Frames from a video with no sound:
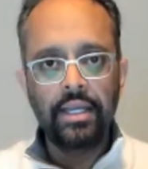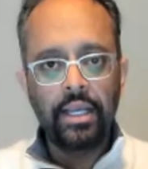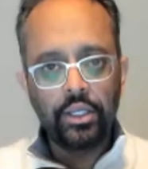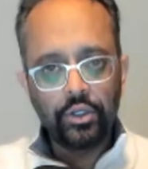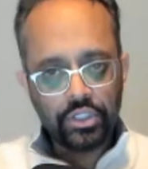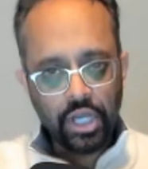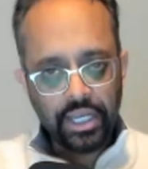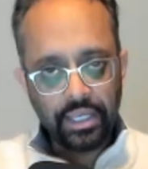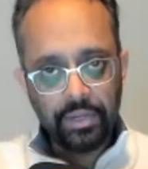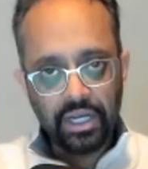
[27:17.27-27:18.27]
you're talking
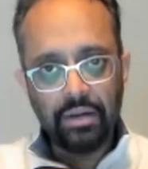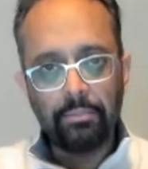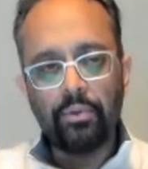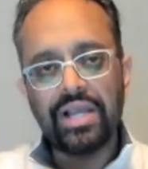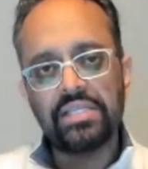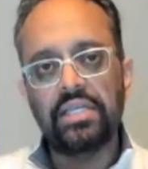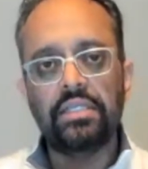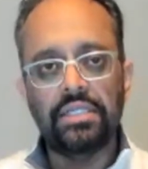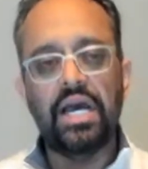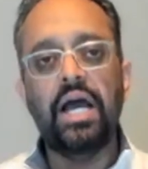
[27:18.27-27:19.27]
about compressing the
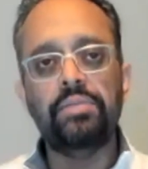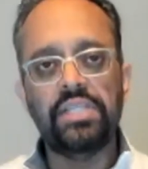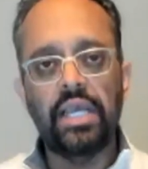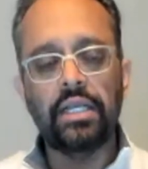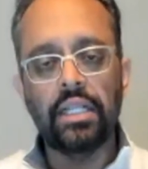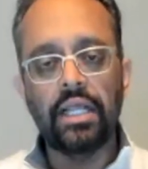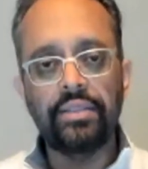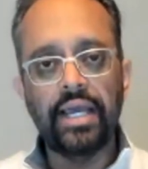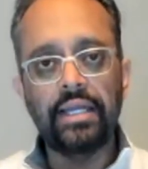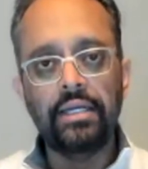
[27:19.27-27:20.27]
time cycle on that.